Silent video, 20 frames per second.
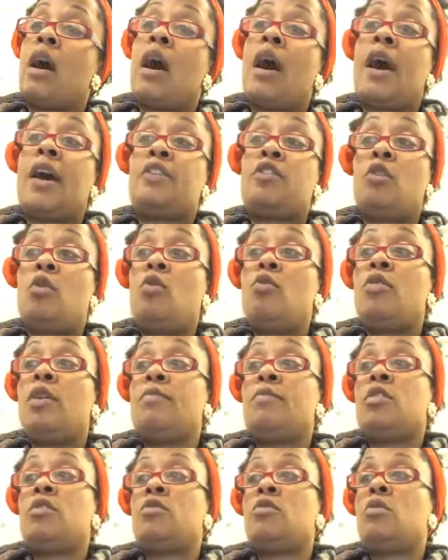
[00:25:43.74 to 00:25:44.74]
I told
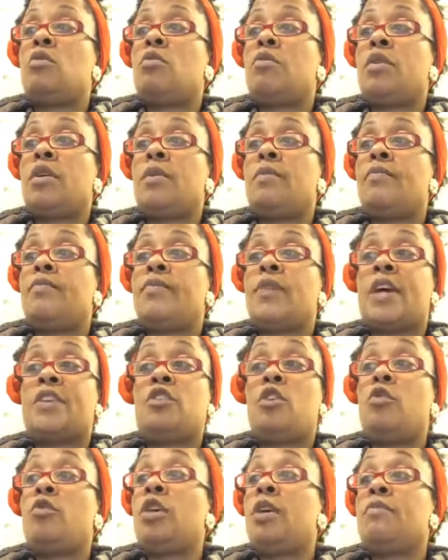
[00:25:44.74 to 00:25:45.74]
him the story,
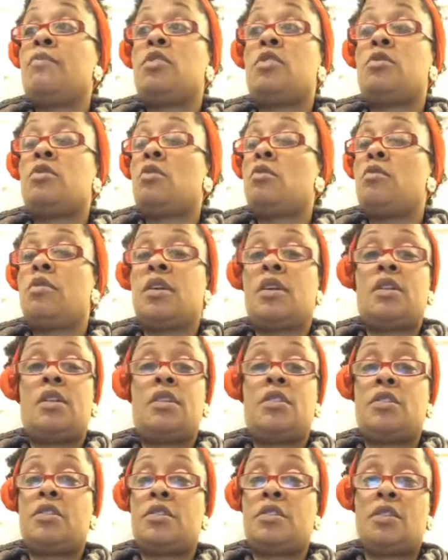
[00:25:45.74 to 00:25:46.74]
and he
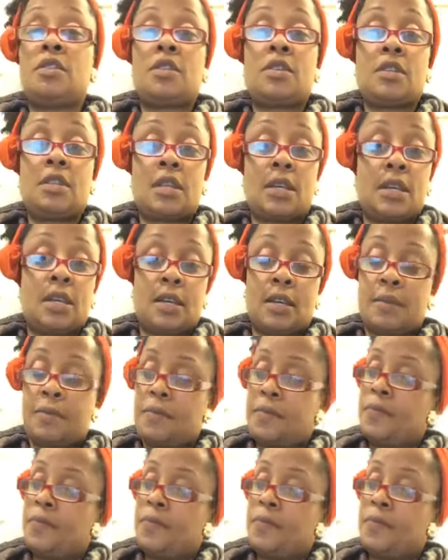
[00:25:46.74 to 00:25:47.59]
just shook his head.